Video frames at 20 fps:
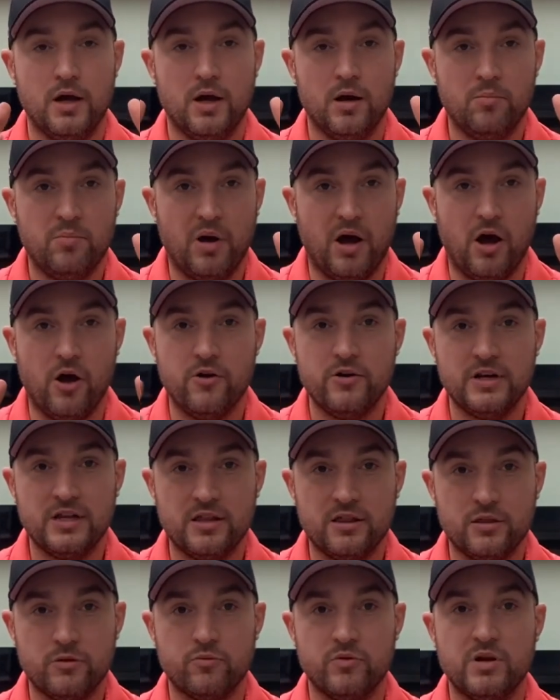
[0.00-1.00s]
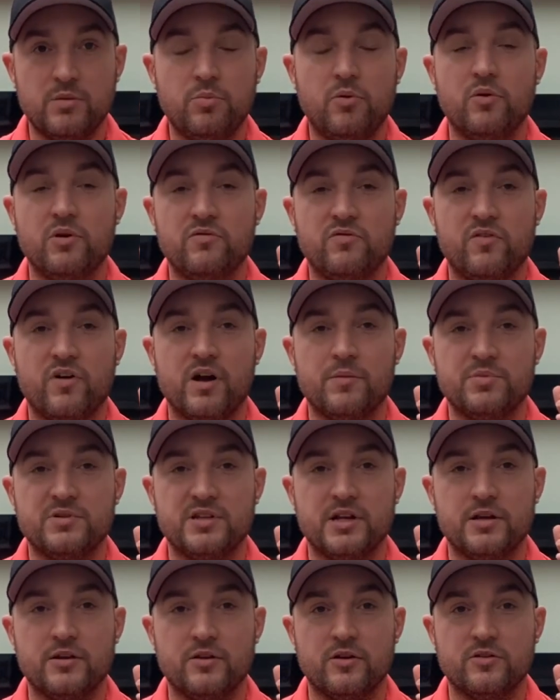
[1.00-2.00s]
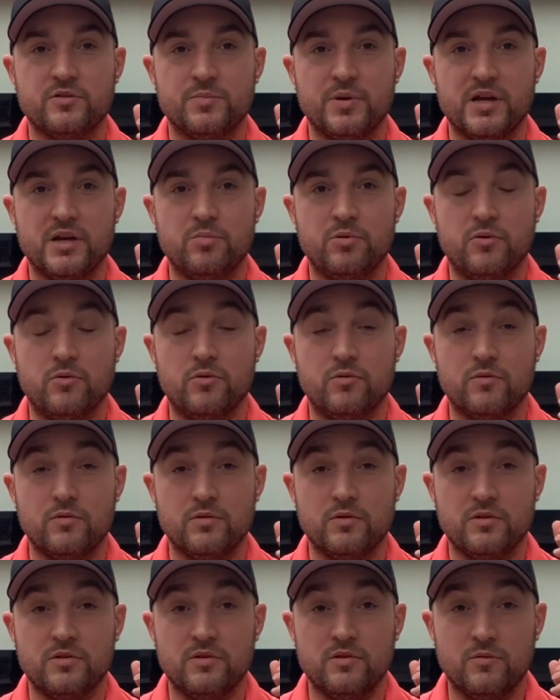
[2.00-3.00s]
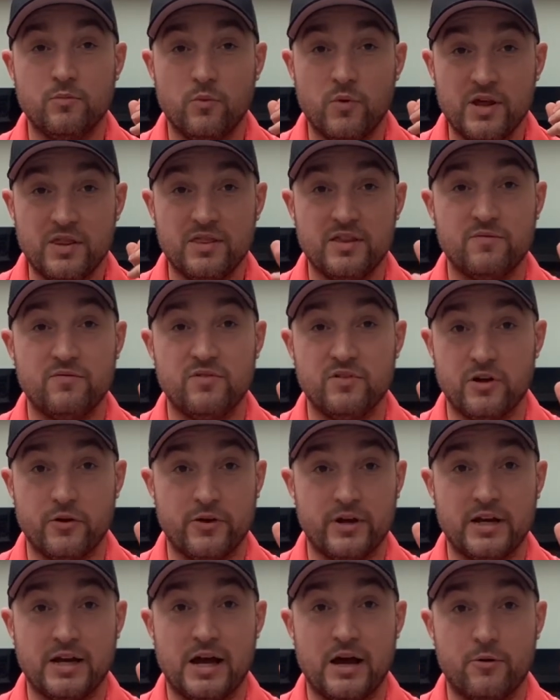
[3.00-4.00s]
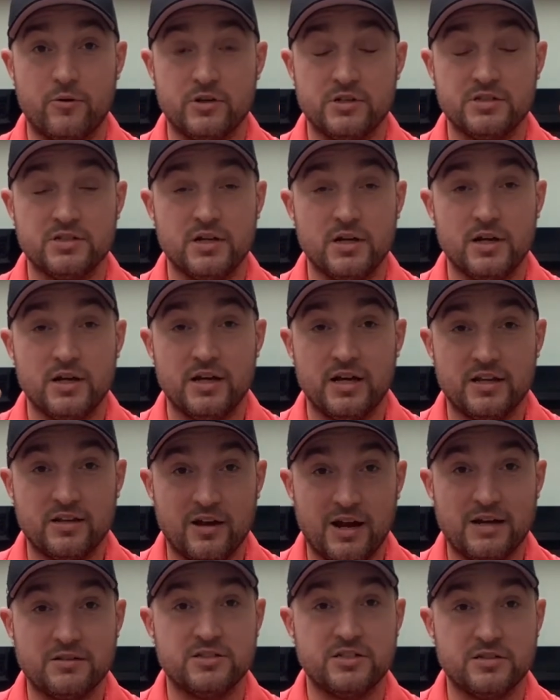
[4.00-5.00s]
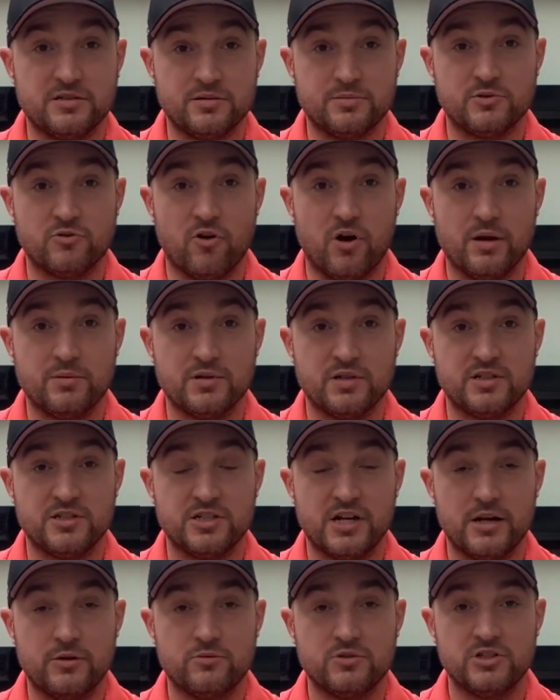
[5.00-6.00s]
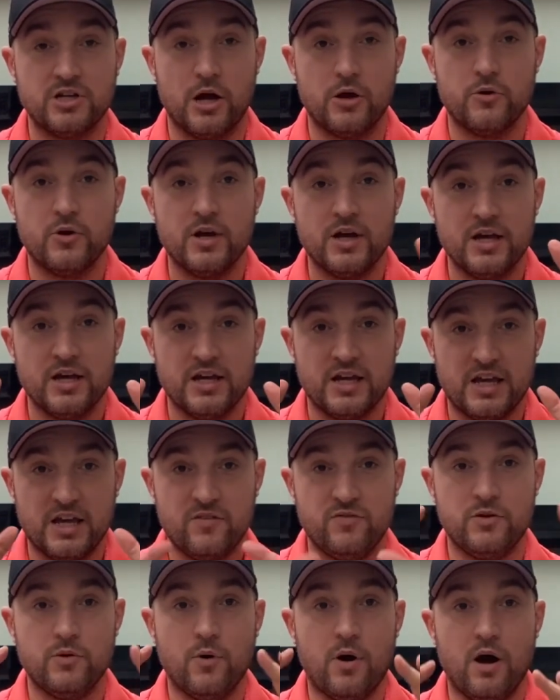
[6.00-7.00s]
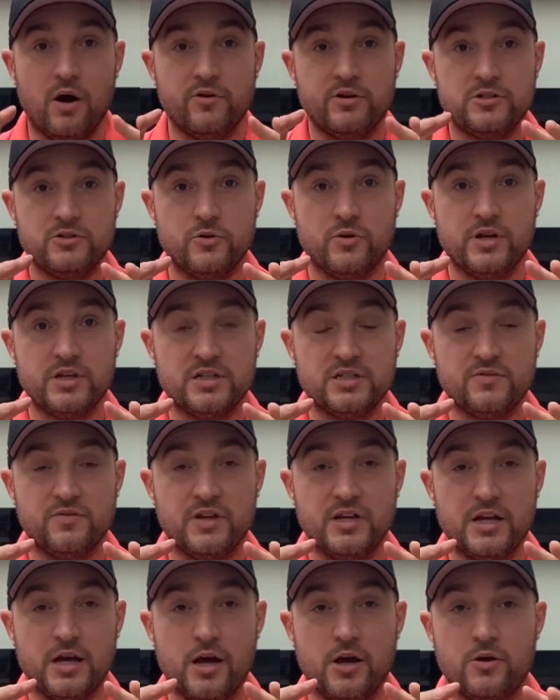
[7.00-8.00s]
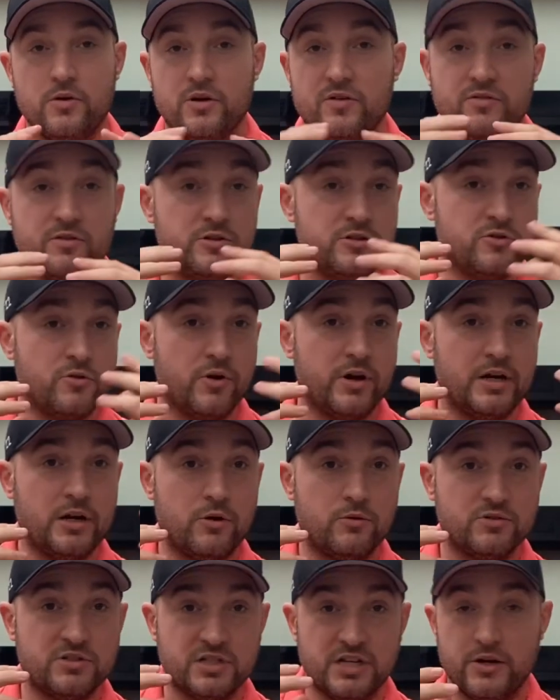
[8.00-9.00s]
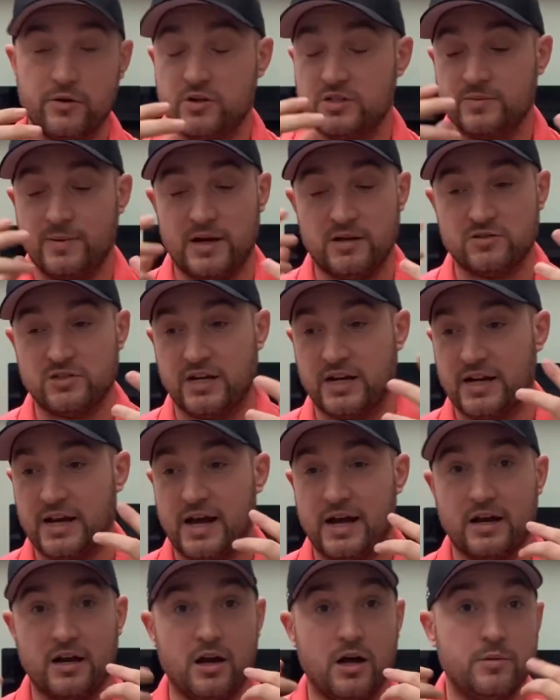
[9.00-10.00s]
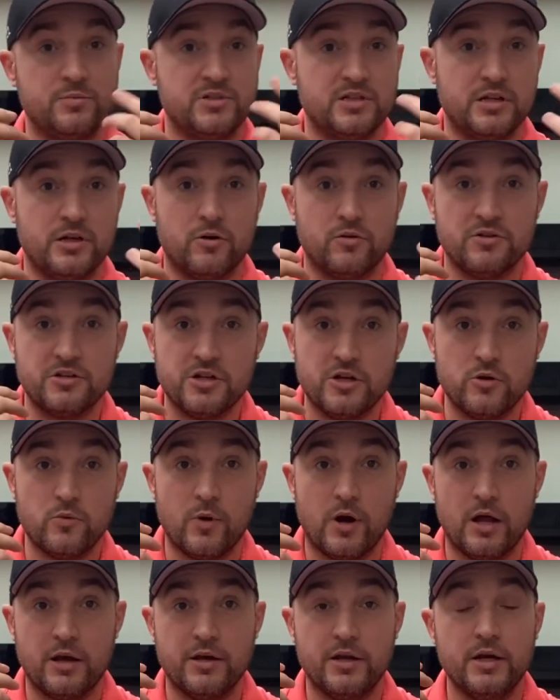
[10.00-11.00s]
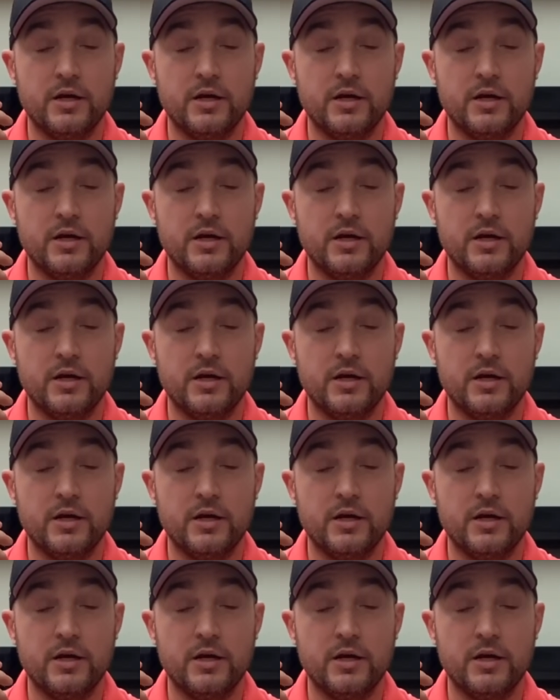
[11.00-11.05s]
But only 3.5% of those people with the viewing hours is actually subscribed to the channel. So if you are enjoying this video, if you're enjoying the whole series about secondhand clubs and the odd new one,